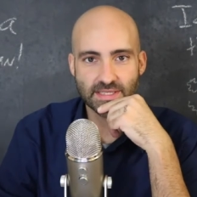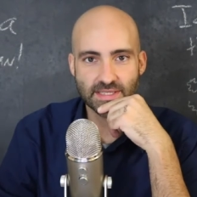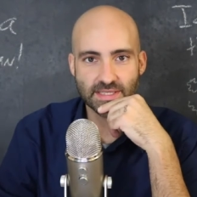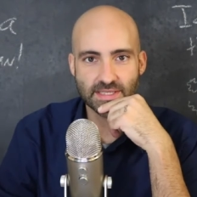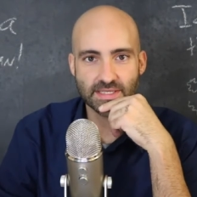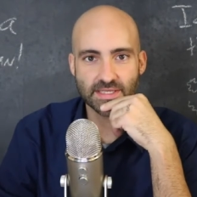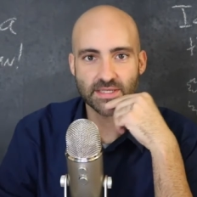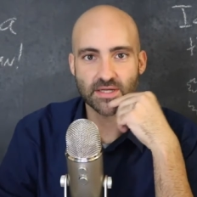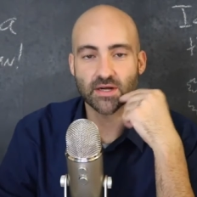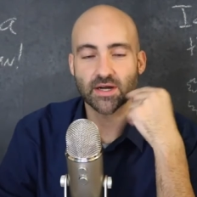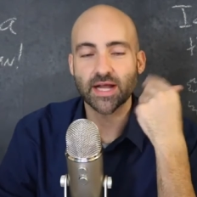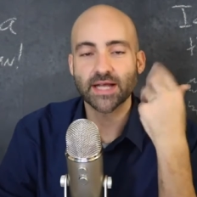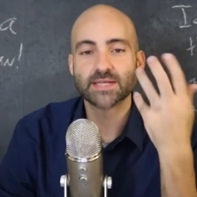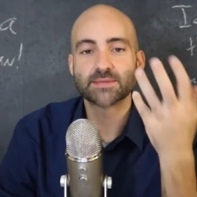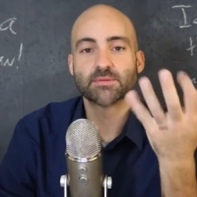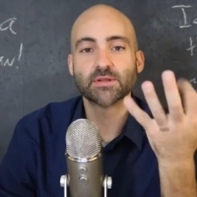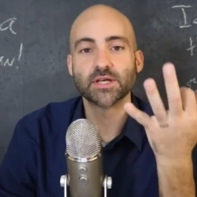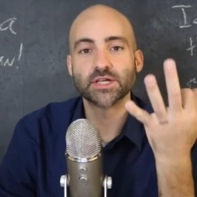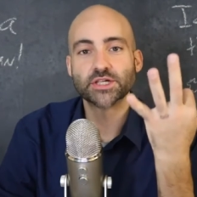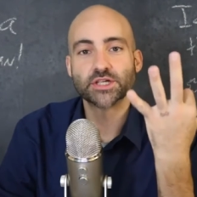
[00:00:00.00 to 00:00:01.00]
This is our
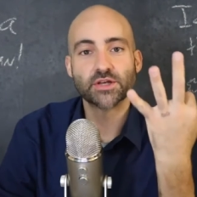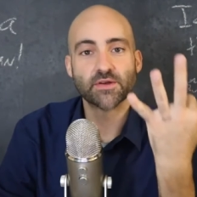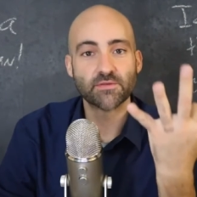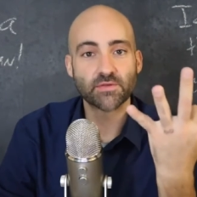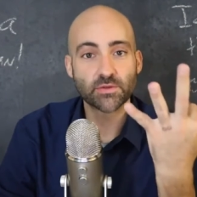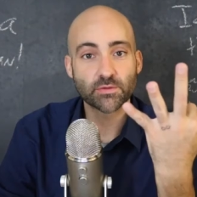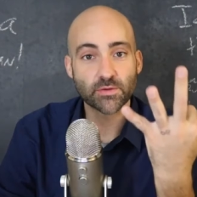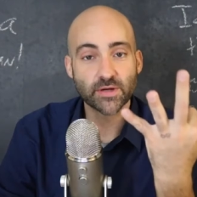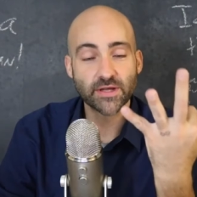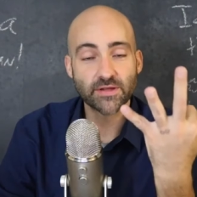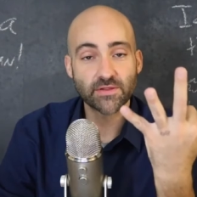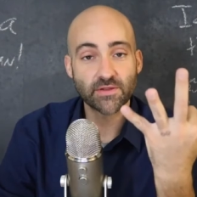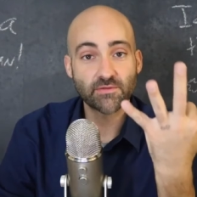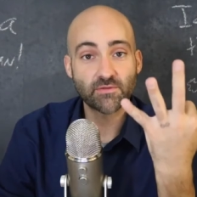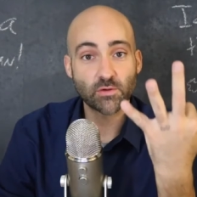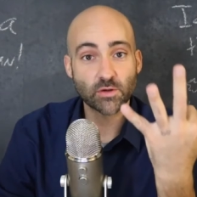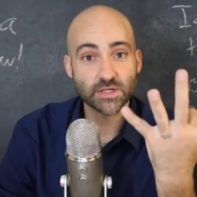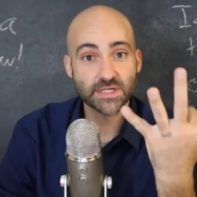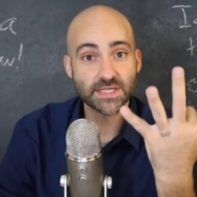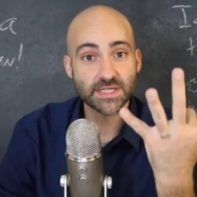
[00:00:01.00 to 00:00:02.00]
explanation of three of the
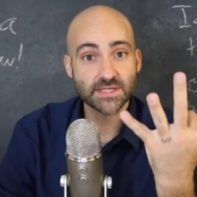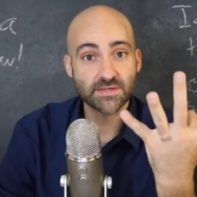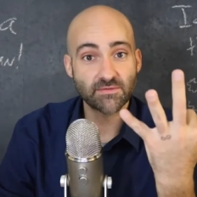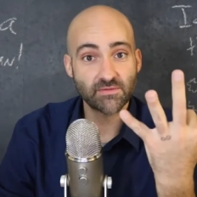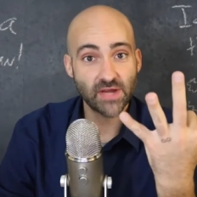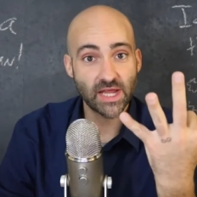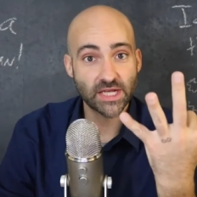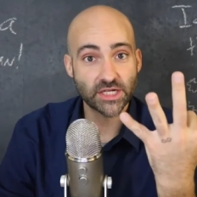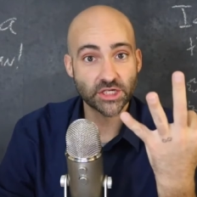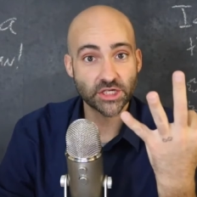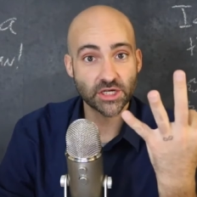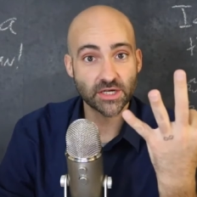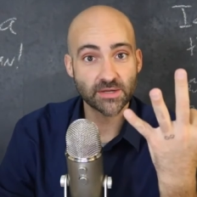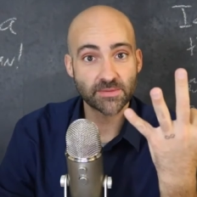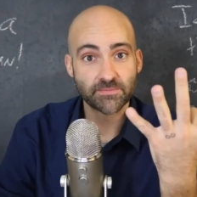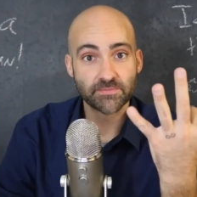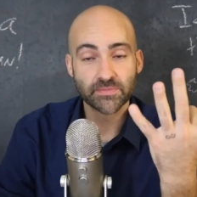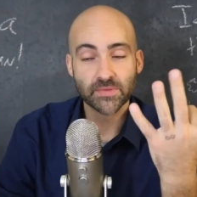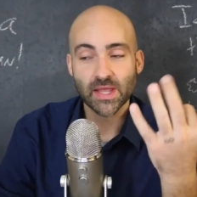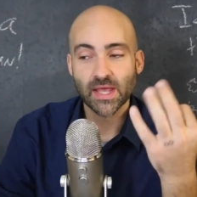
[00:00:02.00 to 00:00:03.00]
forces of
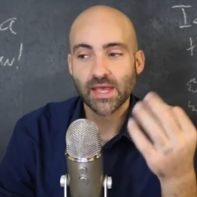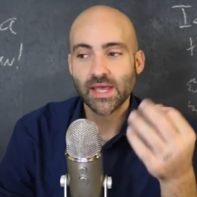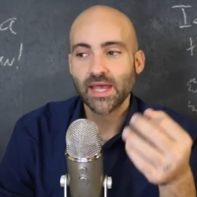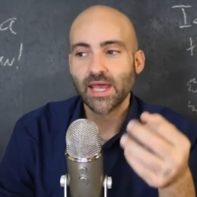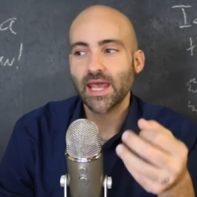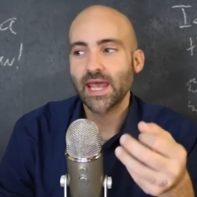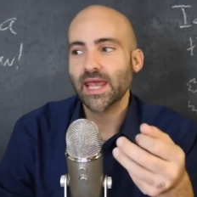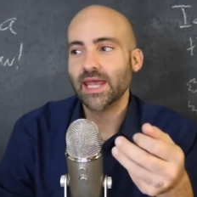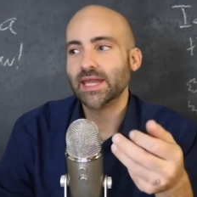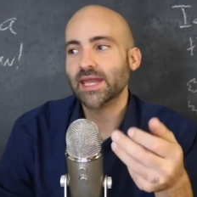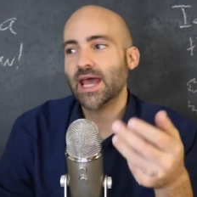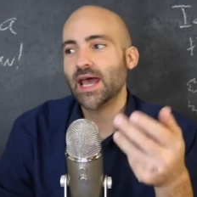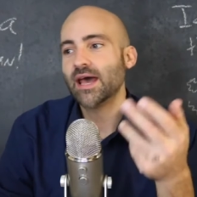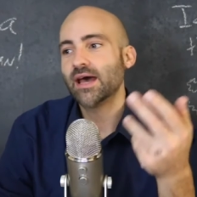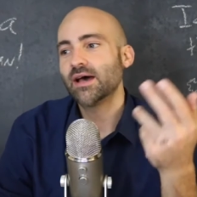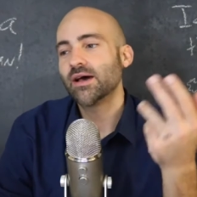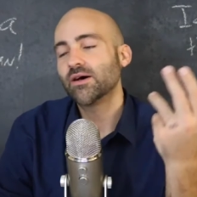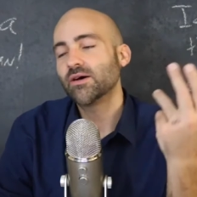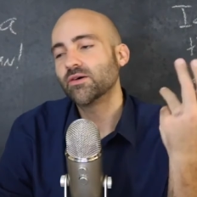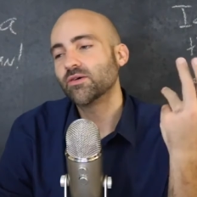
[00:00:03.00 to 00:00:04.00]
nature and
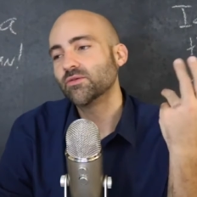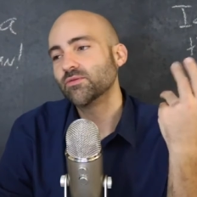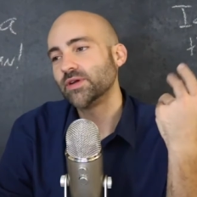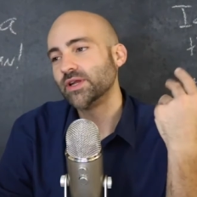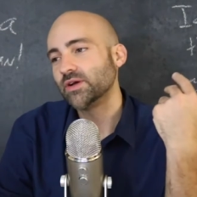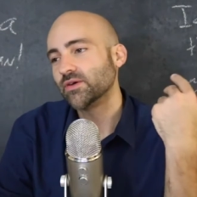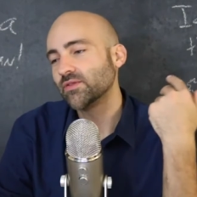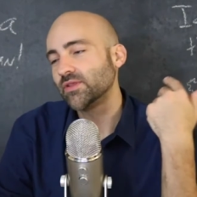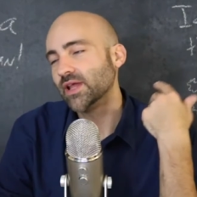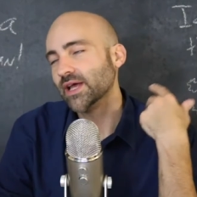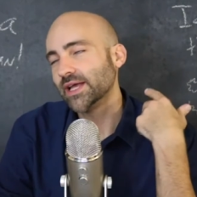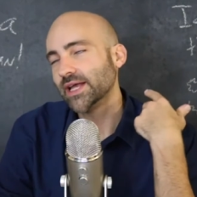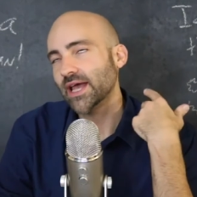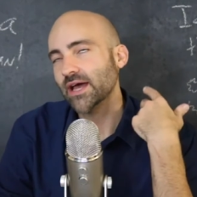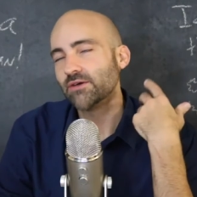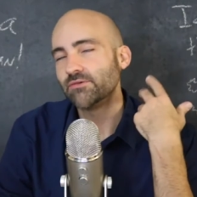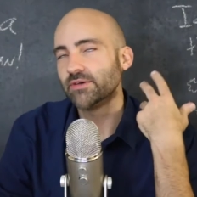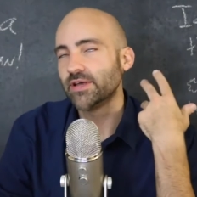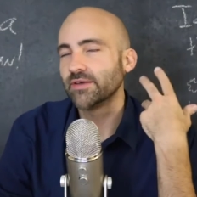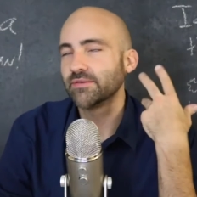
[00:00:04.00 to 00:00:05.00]
how we don't like
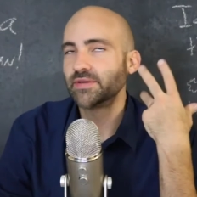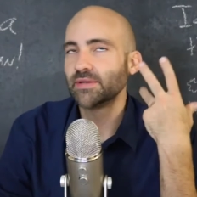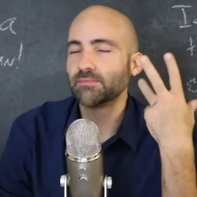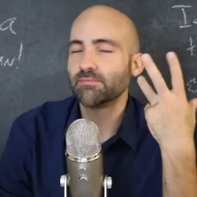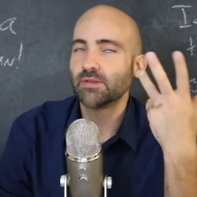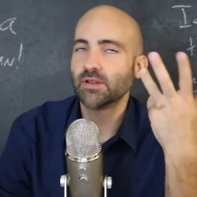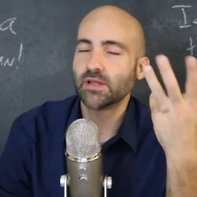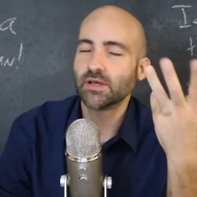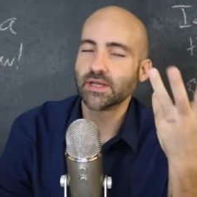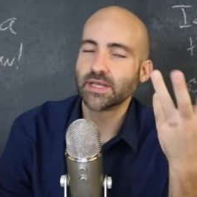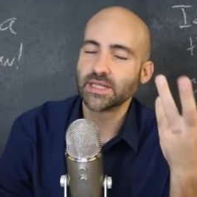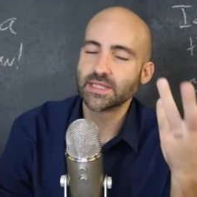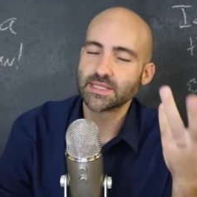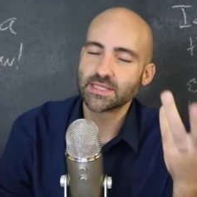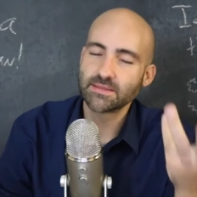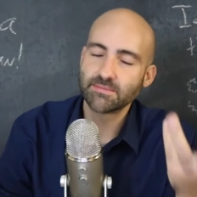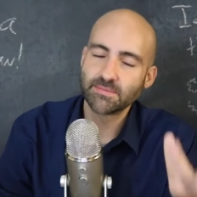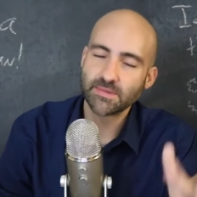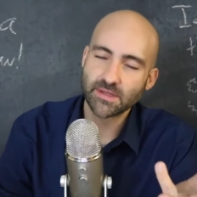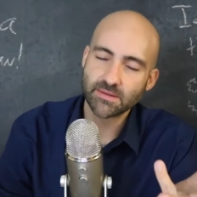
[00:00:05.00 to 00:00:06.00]
how we have to plug in
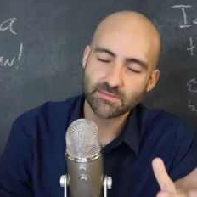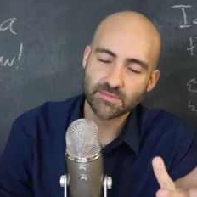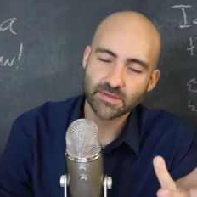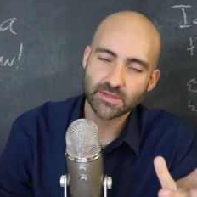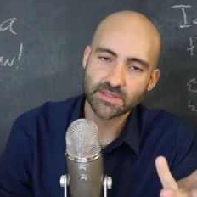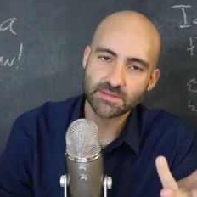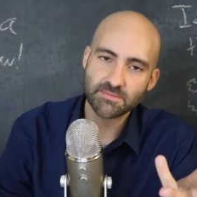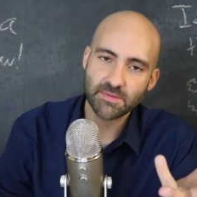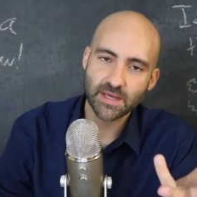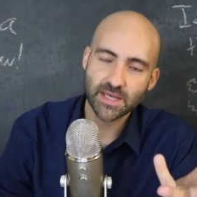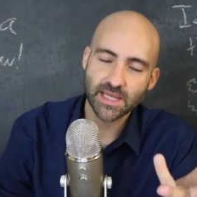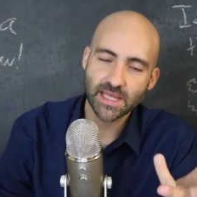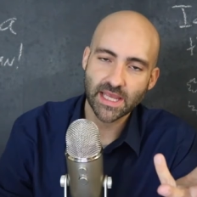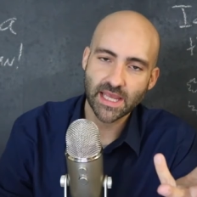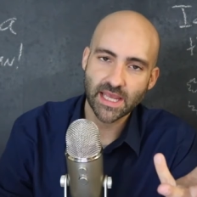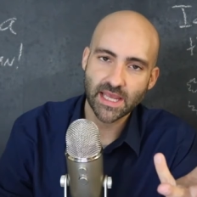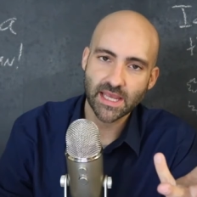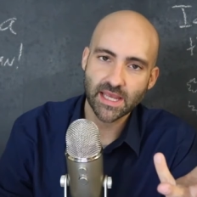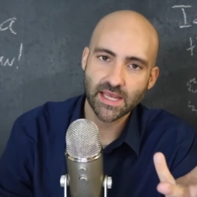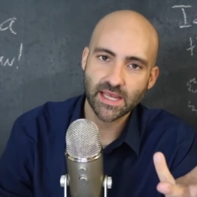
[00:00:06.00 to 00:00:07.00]
some numbers by
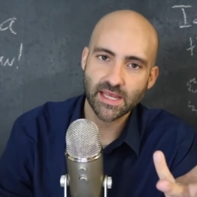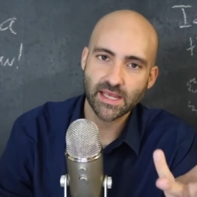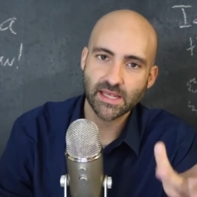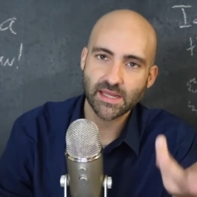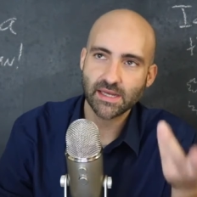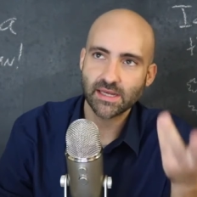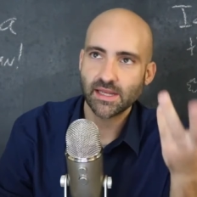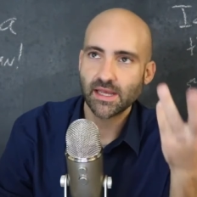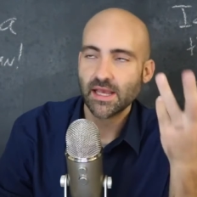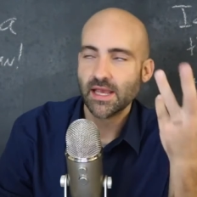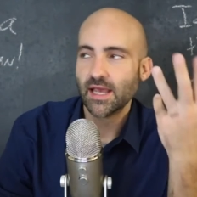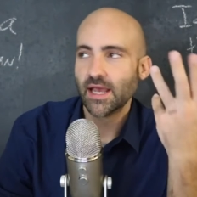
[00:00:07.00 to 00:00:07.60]
hand.